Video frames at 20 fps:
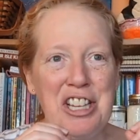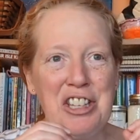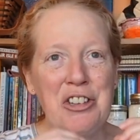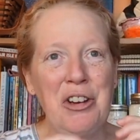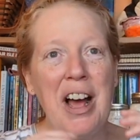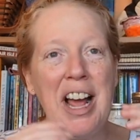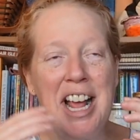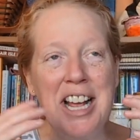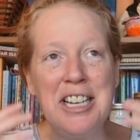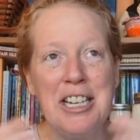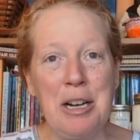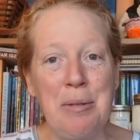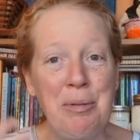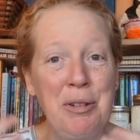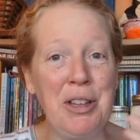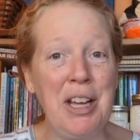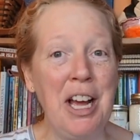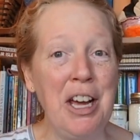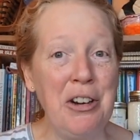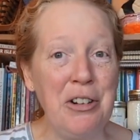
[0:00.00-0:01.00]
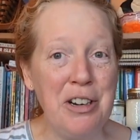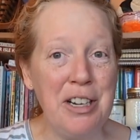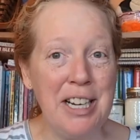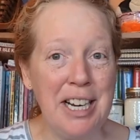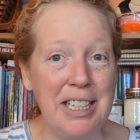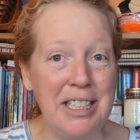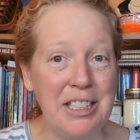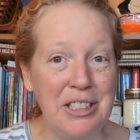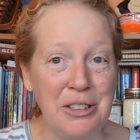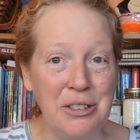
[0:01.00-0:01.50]
So I ended up with
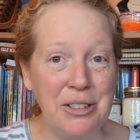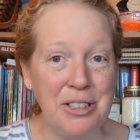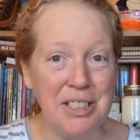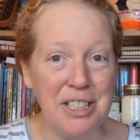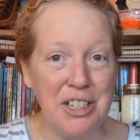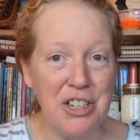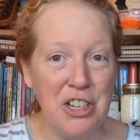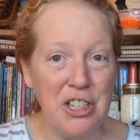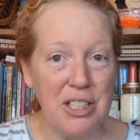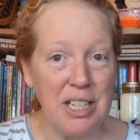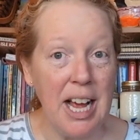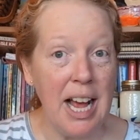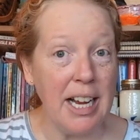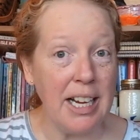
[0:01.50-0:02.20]
192 stitches.